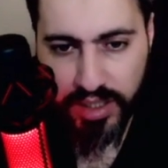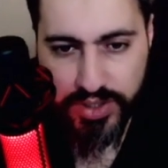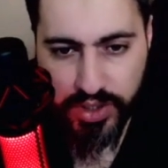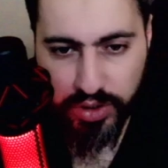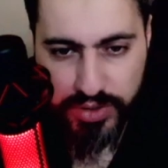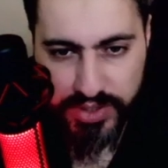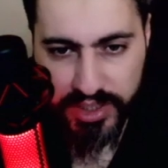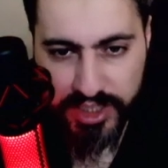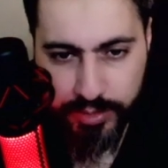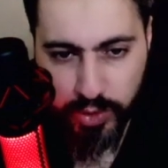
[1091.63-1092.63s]
So
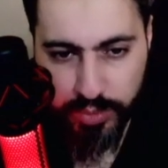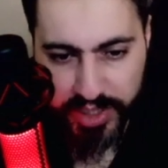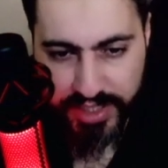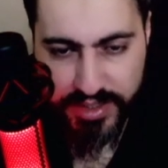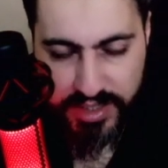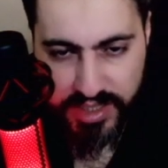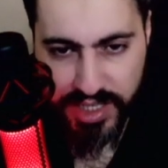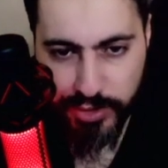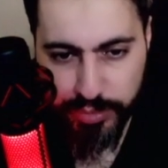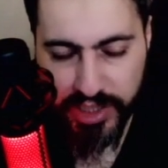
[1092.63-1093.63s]
straight Moonblast, this is
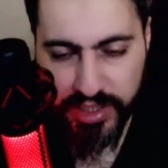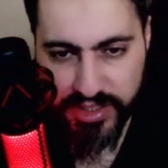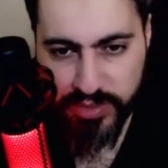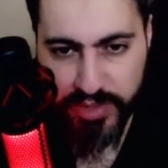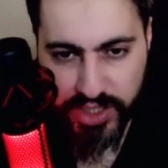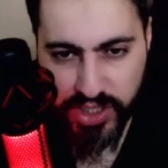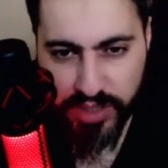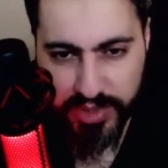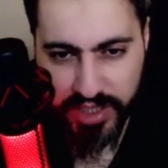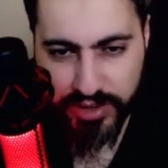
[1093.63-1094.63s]
how you play this
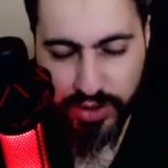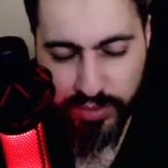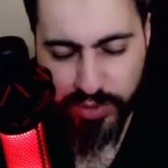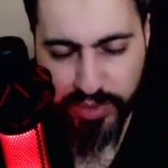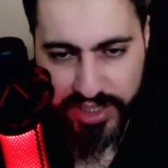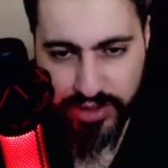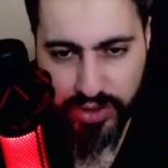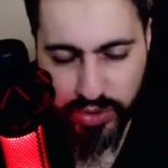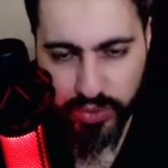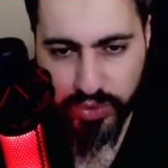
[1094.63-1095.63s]
matchup, and 2 Moonblasts
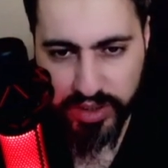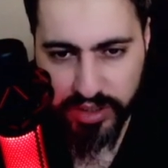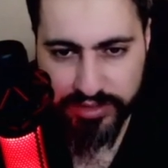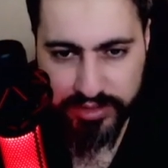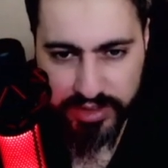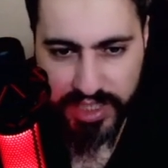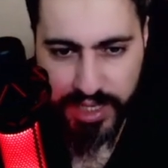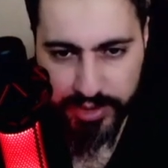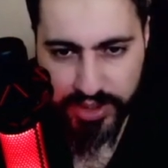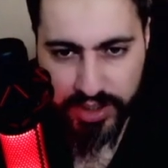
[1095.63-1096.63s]
should do enough
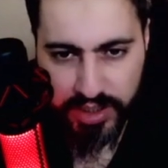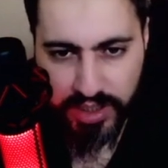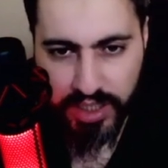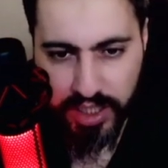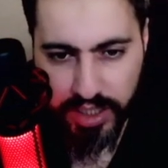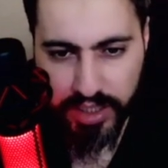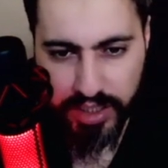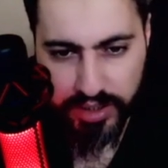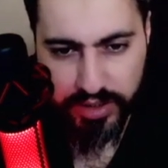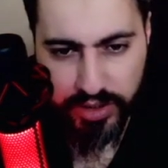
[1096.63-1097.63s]
damage.
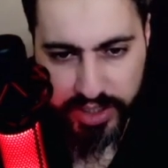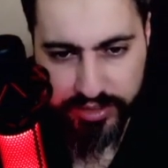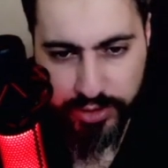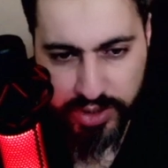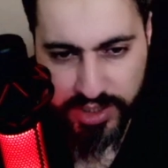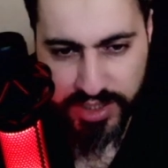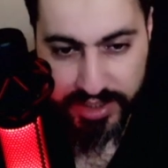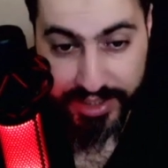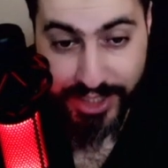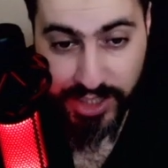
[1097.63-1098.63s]
Okay, Future Sight
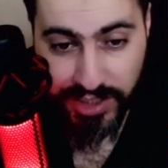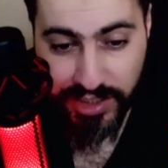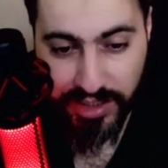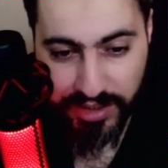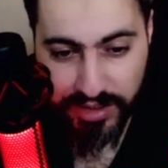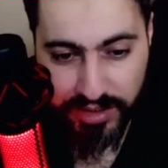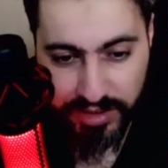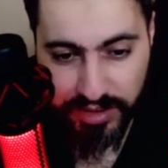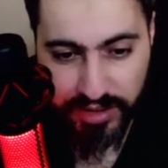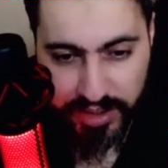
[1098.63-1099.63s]
actually
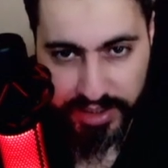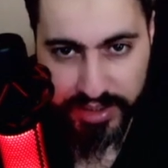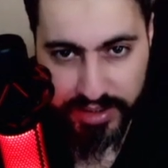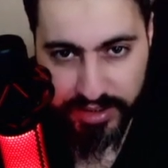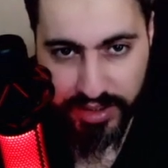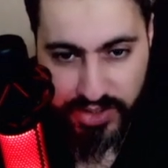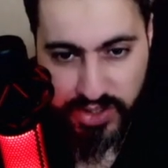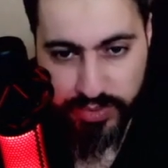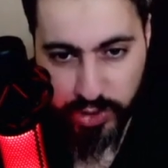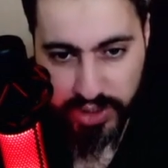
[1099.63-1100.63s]
like
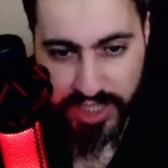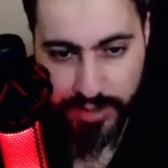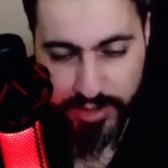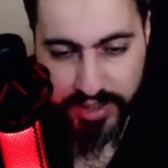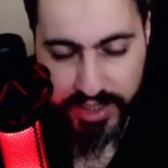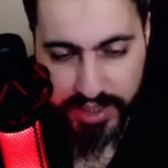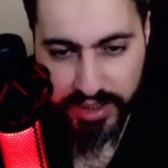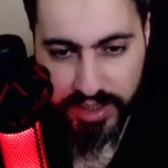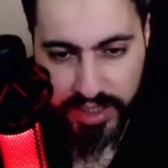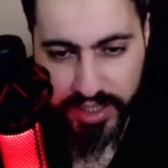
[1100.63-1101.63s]
does more damage there,
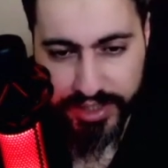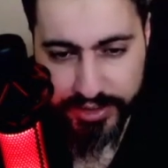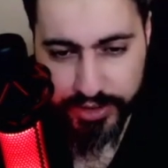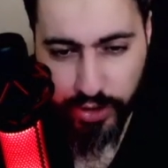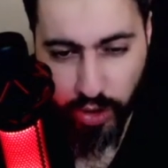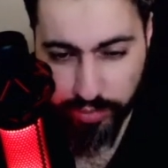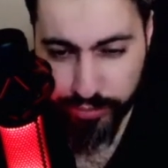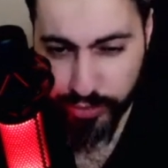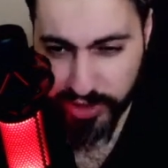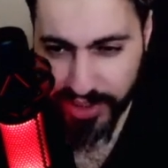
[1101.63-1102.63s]
and
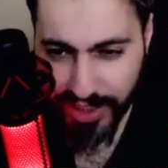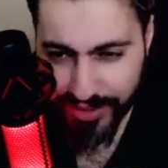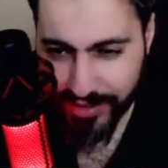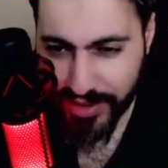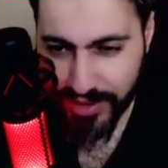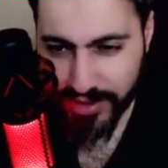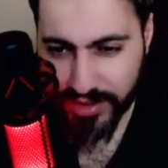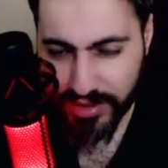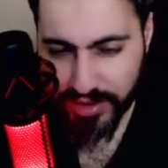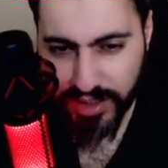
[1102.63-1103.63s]
hopefully, I think
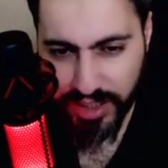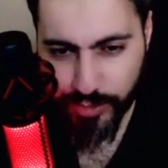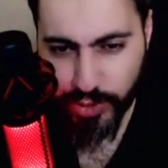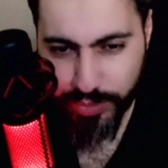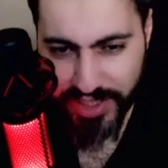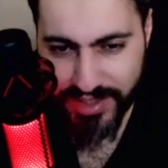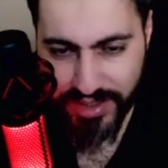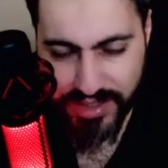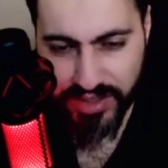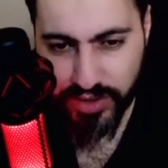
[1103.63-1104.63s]
a Moonblast
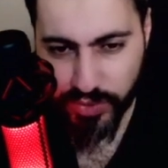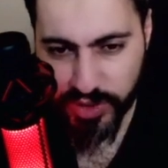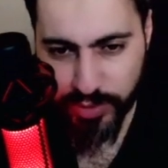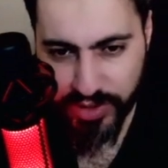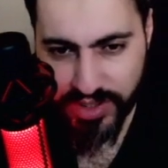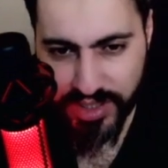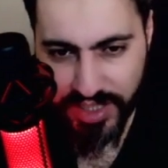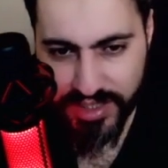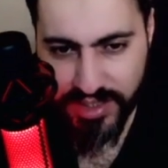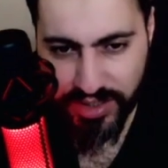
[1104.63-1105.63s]
doesn't do it because
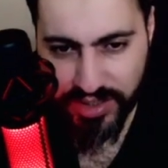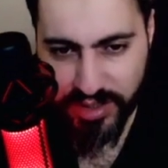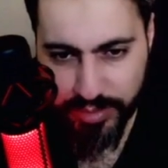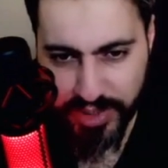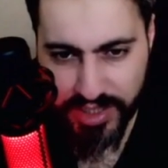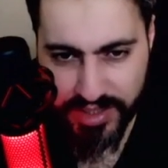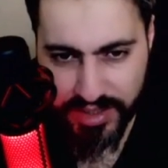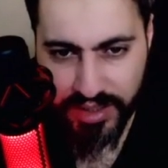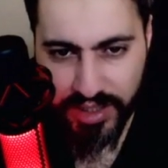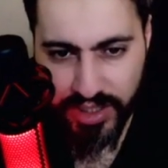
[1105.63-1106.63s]
Cress is just a beast.
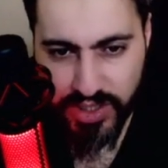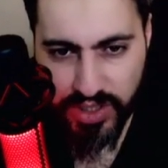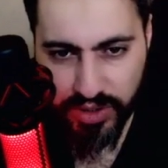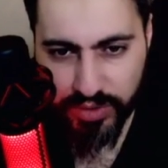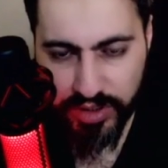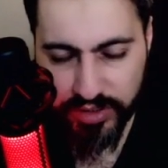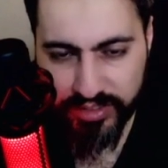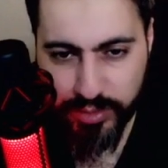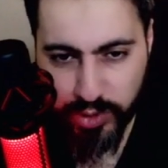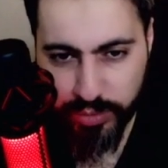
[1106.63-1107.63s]
So if
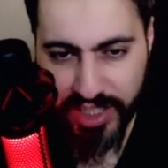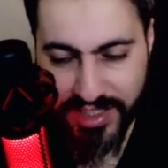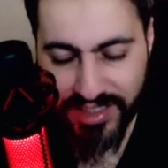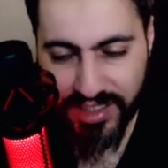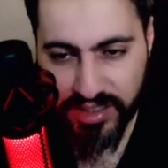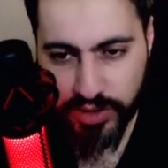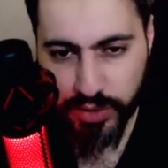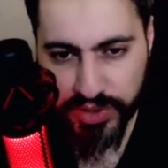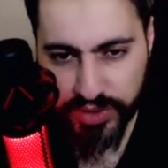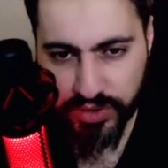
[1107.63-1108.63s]
a Moonblast doesn't
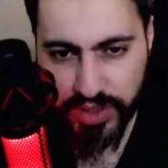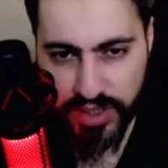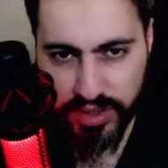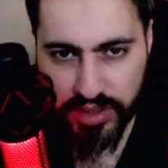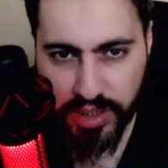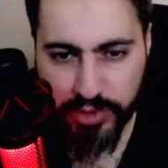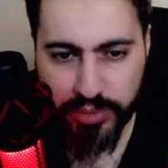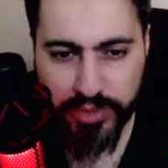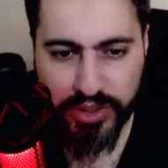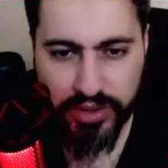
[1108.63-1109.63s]
do it, you just double
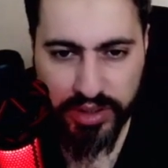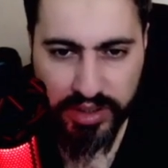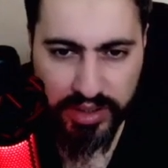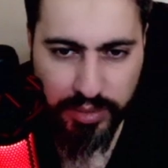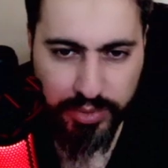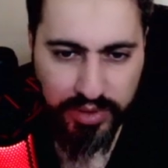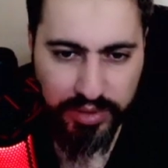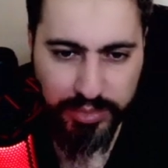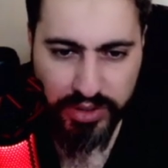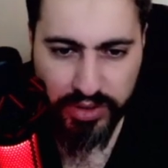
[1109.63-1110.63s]

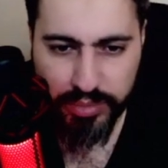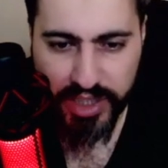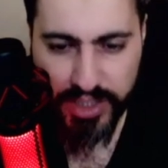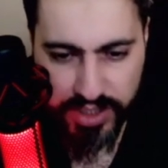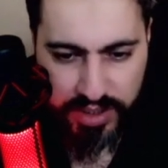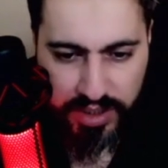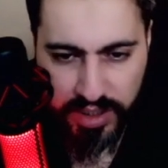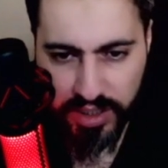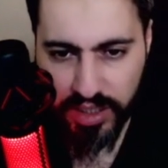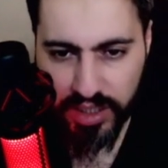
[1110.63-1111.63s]
Meteor Mash.
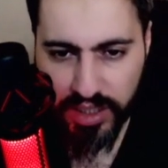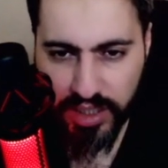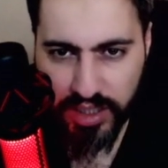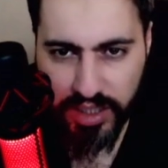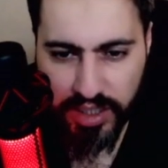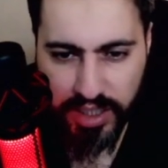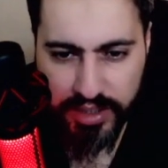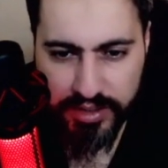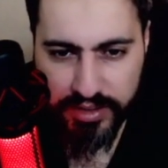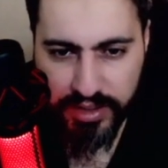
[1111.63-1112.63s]
I
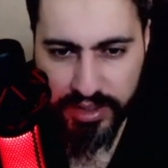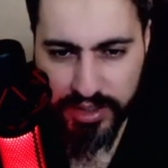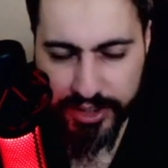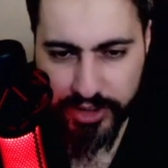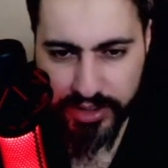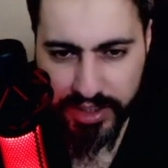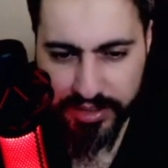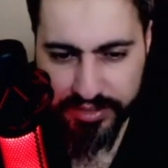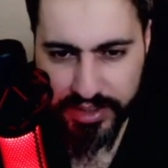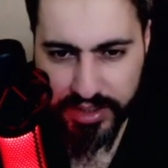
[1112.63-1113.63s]
think a good
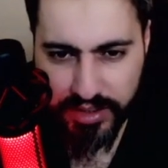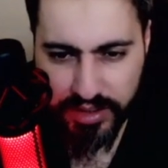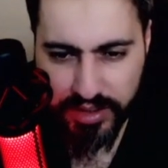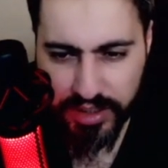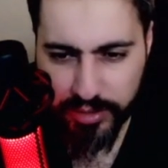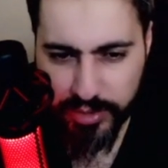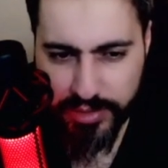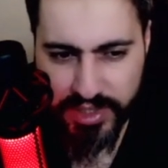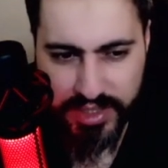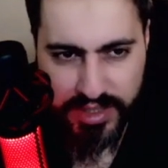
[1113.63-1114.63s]
IV.
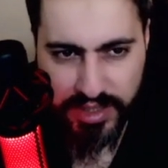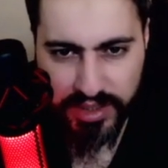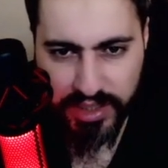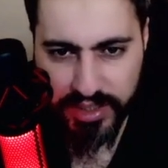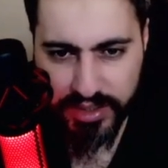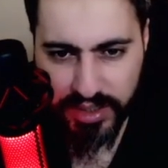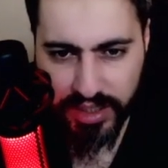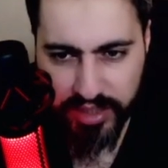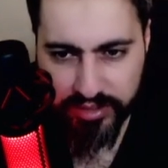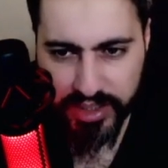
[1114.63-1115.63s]
Maybe this is not an ideal
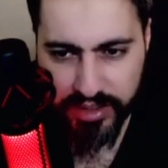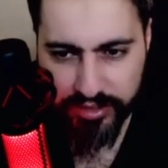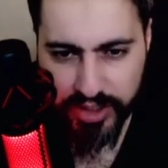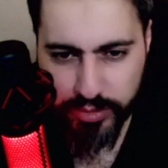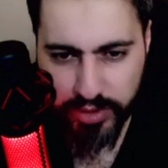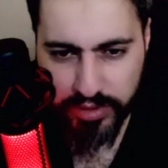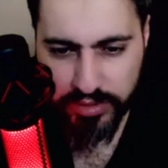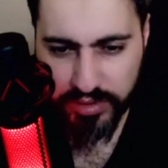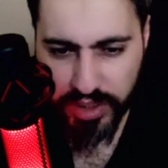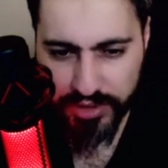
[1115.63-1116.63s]
IV Clefable.
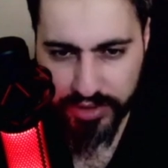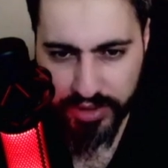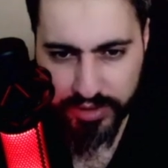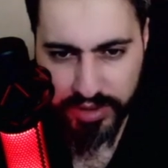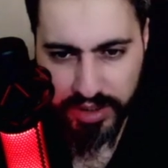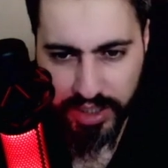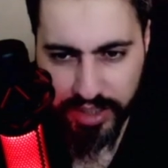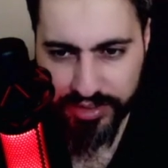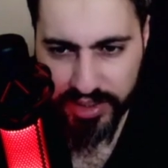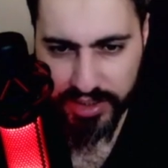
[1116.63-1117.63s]
I don't know. I
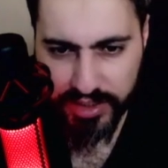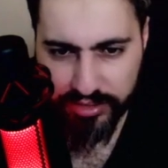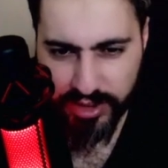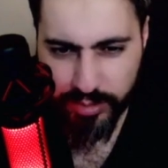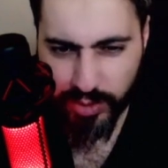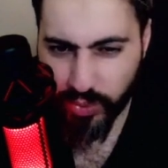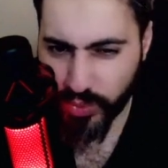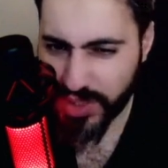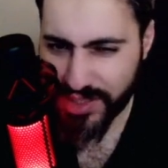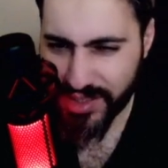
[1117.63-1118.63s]
feel like Clefable
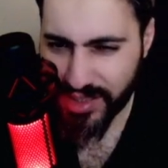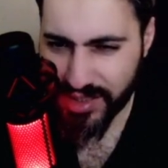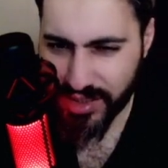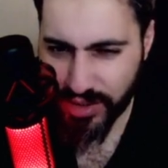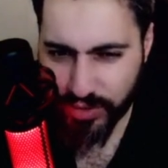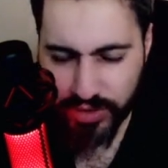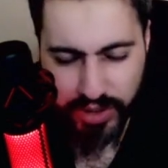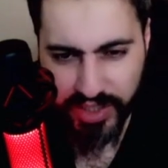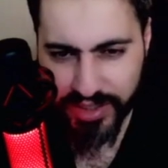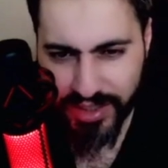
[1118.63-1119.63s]
wins the 0.
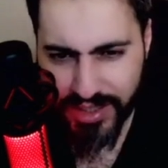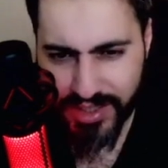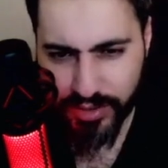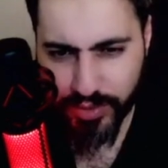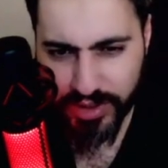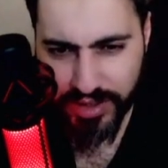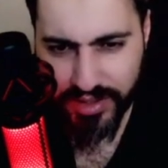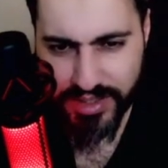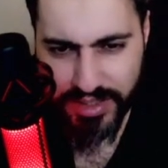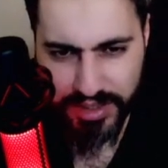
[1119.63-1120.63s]
No, I think it's the 1, not
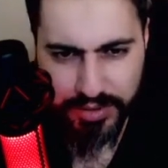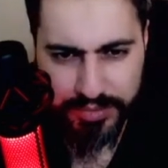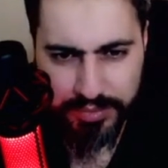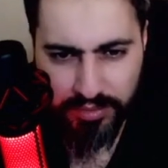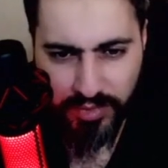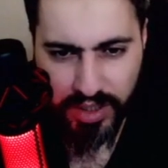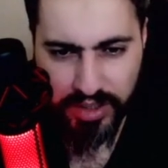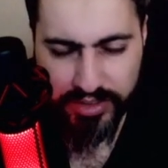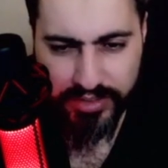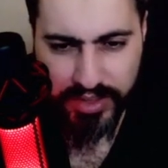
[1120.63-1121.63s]
the 0.
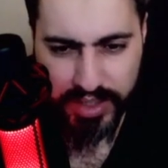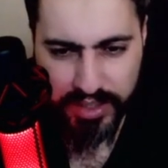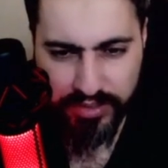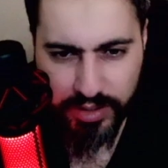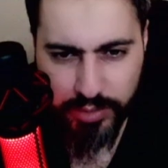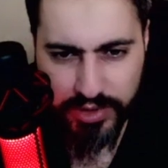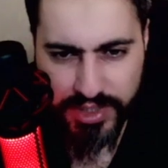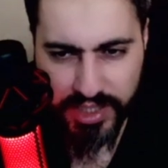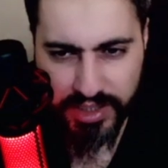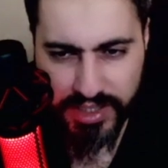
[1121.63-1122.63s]
If the Clefable is
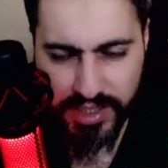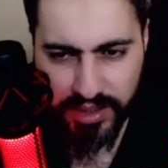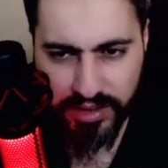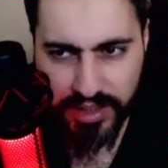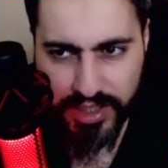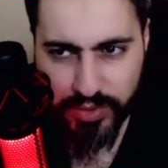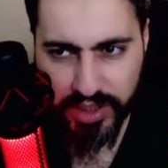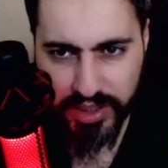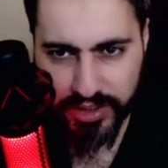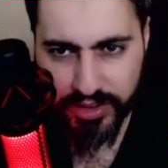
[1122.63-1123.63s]
an XL, that's why
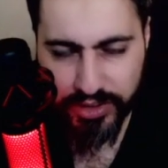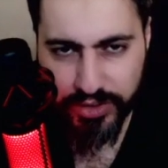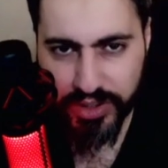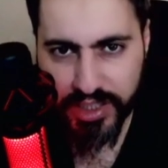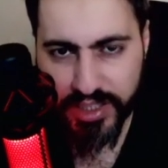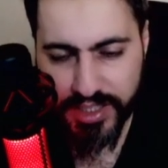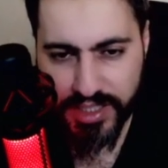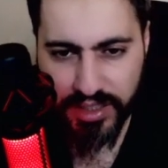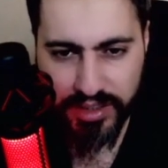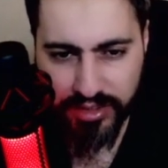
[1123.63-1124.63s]
like you need an
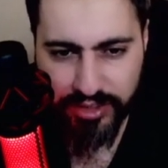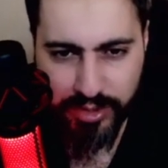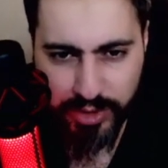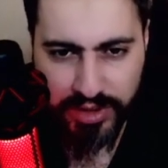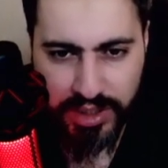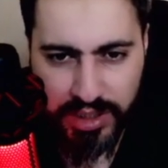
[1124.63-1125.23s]
XL Clefable.